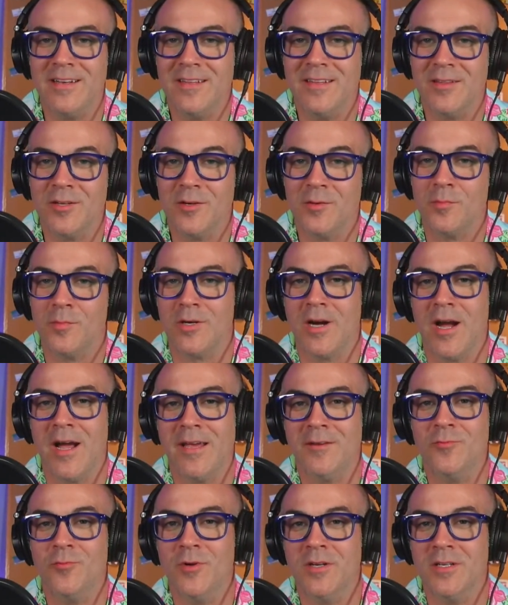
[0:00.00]
in their
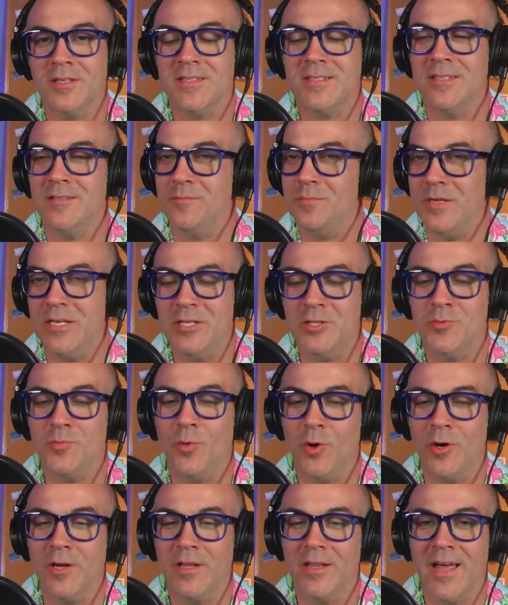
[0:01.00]
Brian Wilson Beach
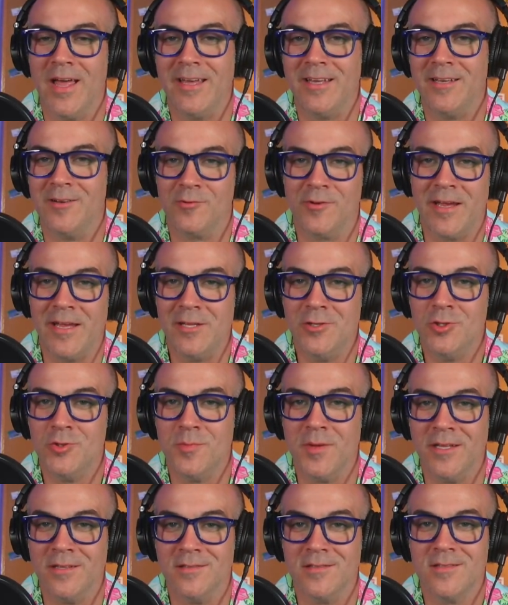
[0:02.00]
Boy-like
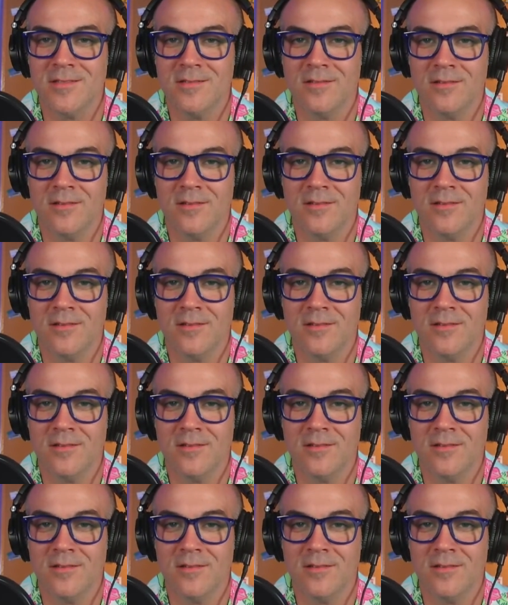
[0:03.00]
arrangements.